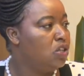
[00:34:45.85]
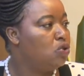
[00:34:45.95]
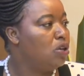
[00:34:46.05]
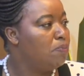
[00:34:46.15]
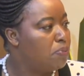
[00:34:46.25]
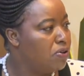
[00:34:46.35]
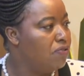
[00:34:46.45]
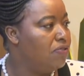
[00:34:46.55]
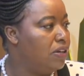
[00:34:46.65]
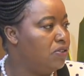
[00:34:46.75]
to
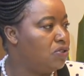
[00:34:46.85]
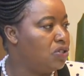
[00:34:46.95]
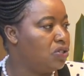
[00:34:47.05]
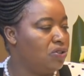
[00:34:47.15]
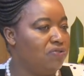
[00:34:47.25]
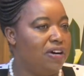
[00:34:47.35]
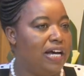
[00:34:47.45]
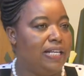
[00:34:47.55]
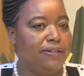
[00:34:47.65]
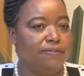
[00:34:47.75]
improve the nutritional
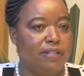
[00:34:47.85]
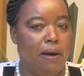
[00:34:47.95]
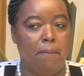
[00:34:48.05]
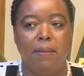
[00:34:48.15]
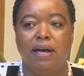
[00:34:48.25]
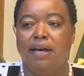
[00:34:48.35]
value of them.